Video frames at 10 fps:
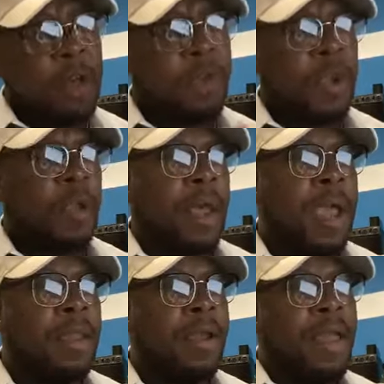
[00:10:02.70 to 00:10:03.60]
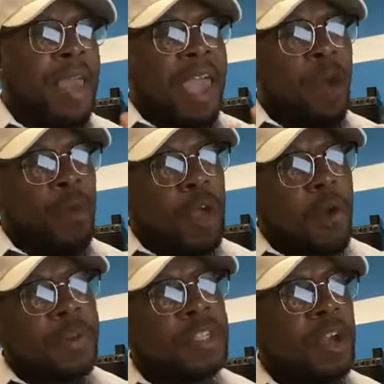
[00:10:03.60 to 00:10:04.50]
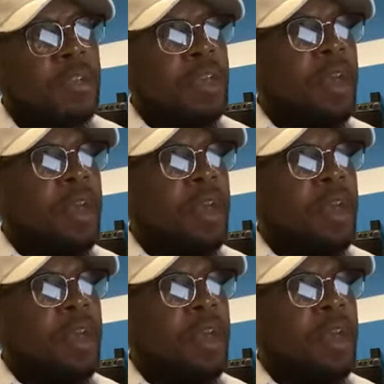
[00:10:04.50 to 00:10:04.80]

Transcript: South Carolina, and we overturned